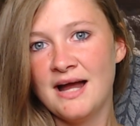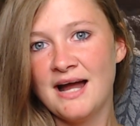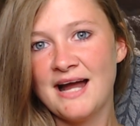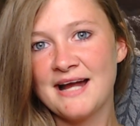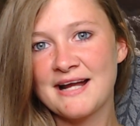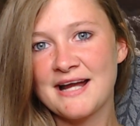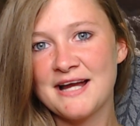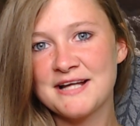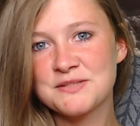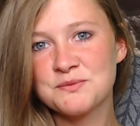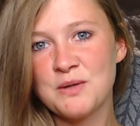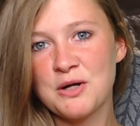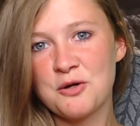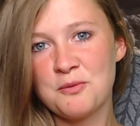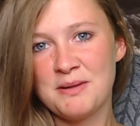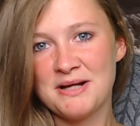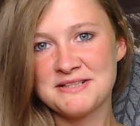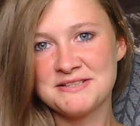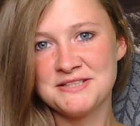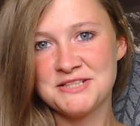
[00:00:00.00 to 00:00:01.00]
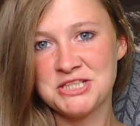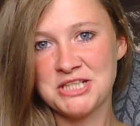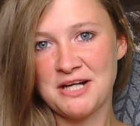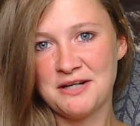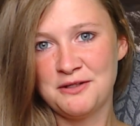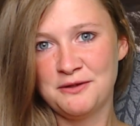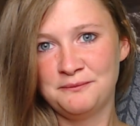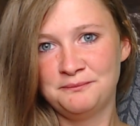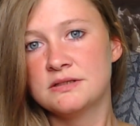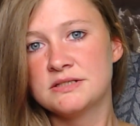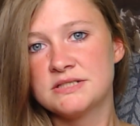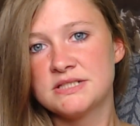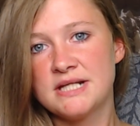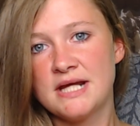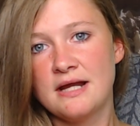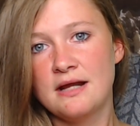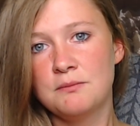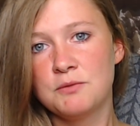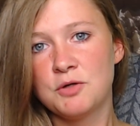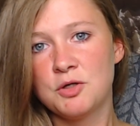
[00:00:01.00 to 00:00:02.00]
Hi guys, welcome back to the channel.
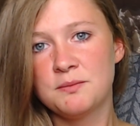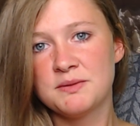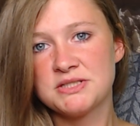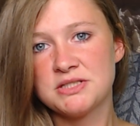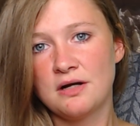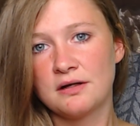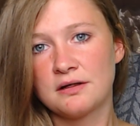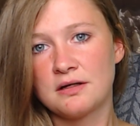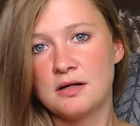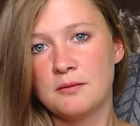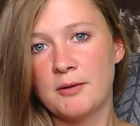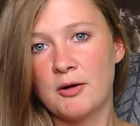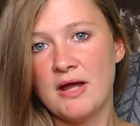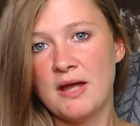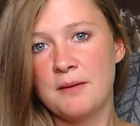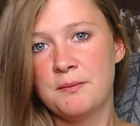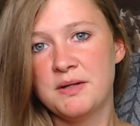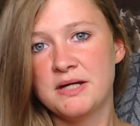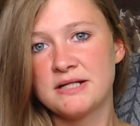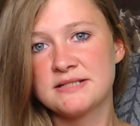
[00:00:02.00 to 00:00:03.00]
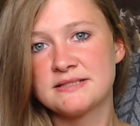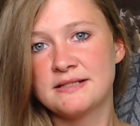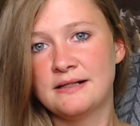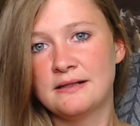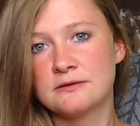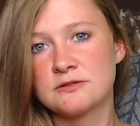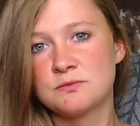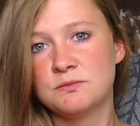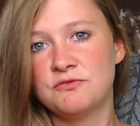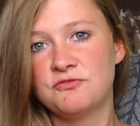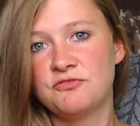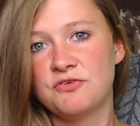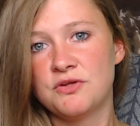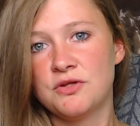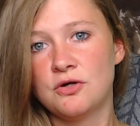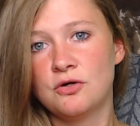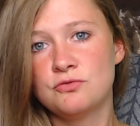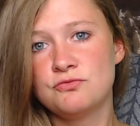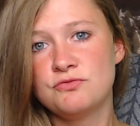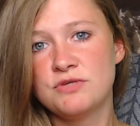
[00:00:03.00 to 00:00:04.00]
Today I'm going to be talking about Epic's announcement for
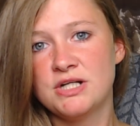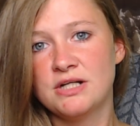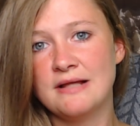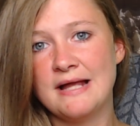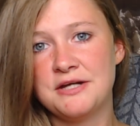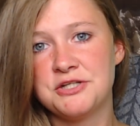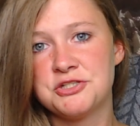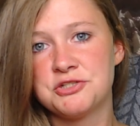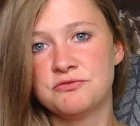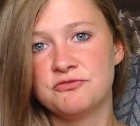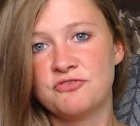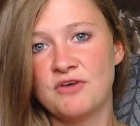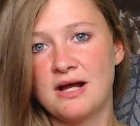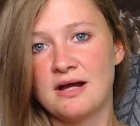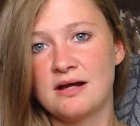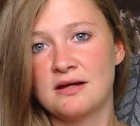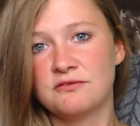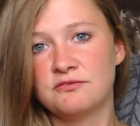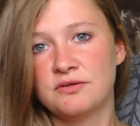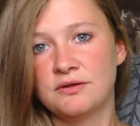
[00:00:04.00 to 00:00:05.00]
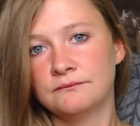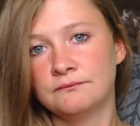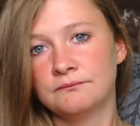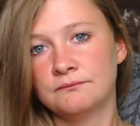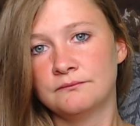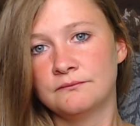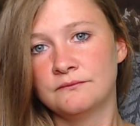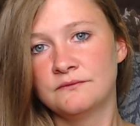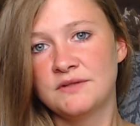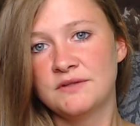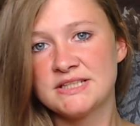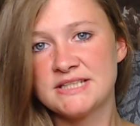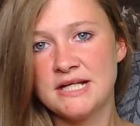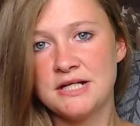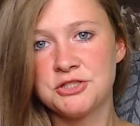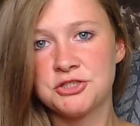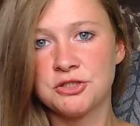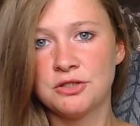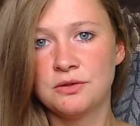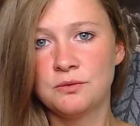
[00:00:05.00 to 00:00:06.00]
the Unreal Engine 5. This
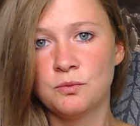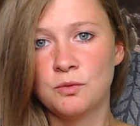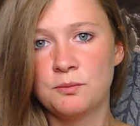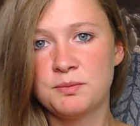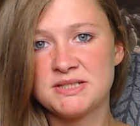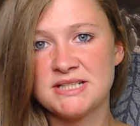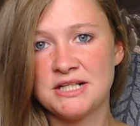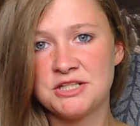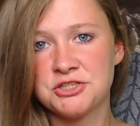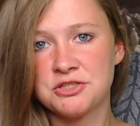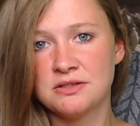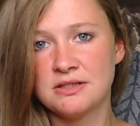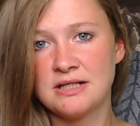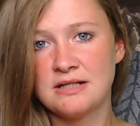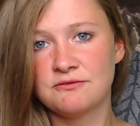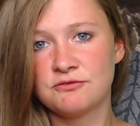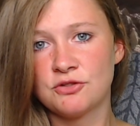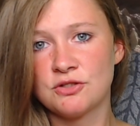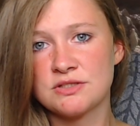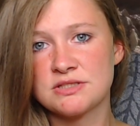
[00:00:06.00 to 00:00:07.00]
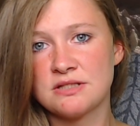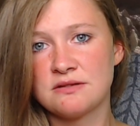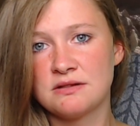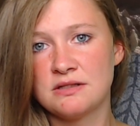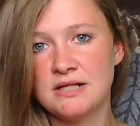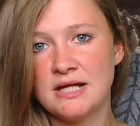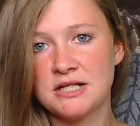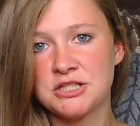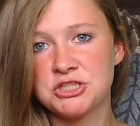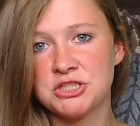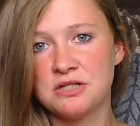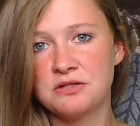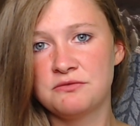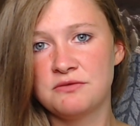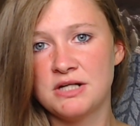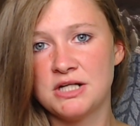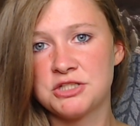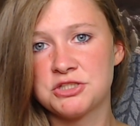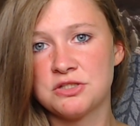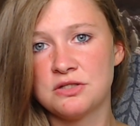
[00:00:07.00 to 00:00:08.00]
engine will potentially give us the next
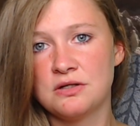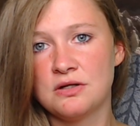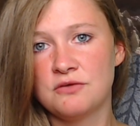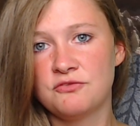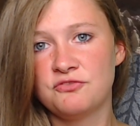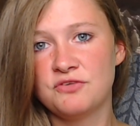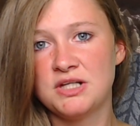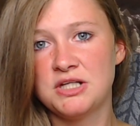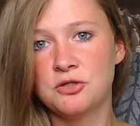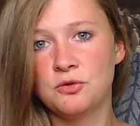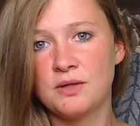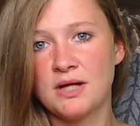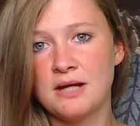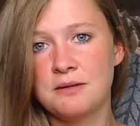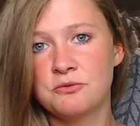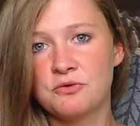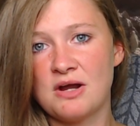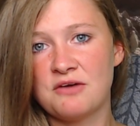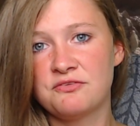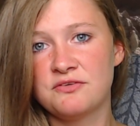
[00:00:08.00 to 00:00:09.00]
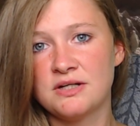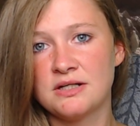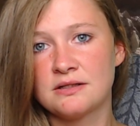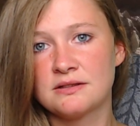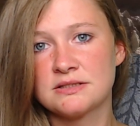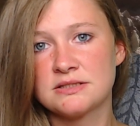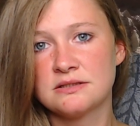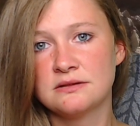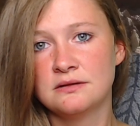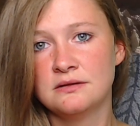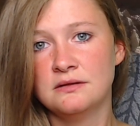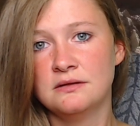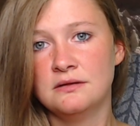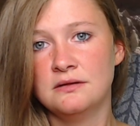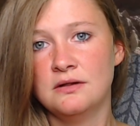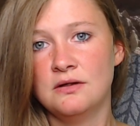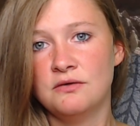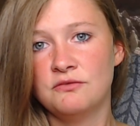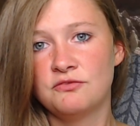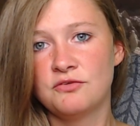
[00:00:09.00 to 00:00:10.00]
generation of video game graphics
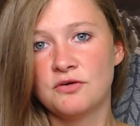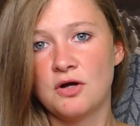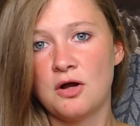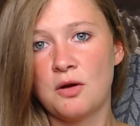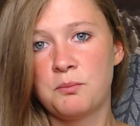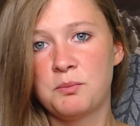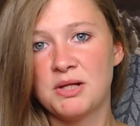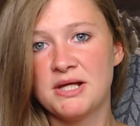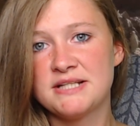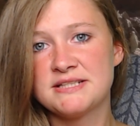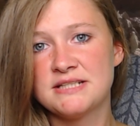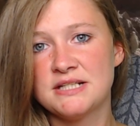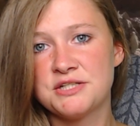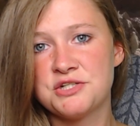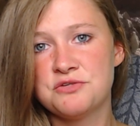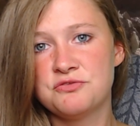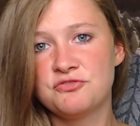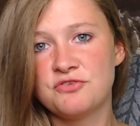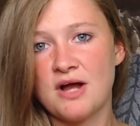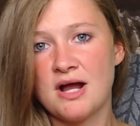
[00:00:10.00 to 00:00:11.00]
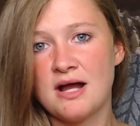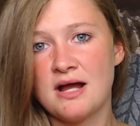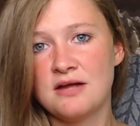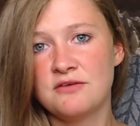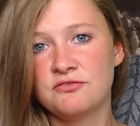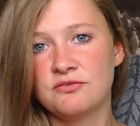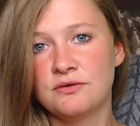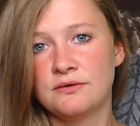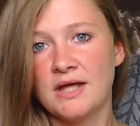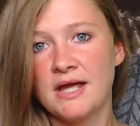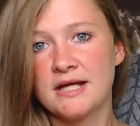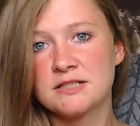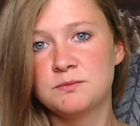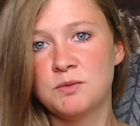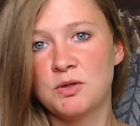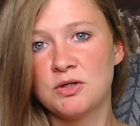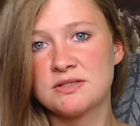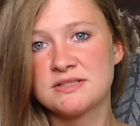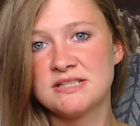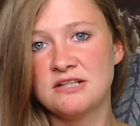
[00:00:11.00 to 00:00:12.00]
for PlayStation 5,
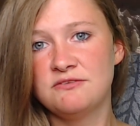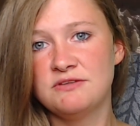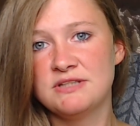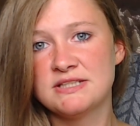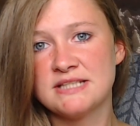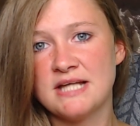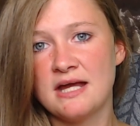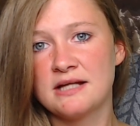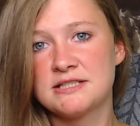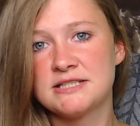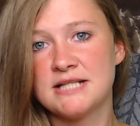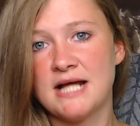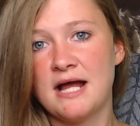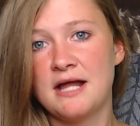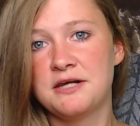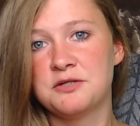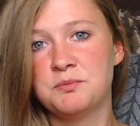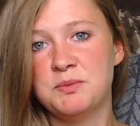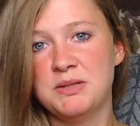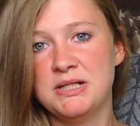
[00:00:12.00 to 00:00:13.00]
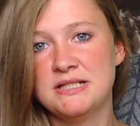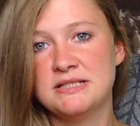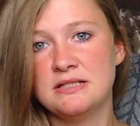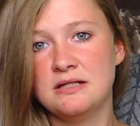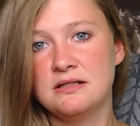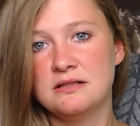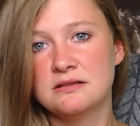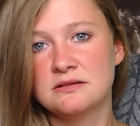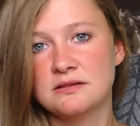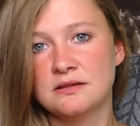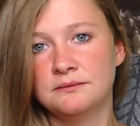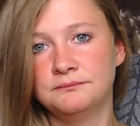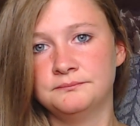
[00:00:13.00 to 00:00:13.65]
Xbox Series X and PCs.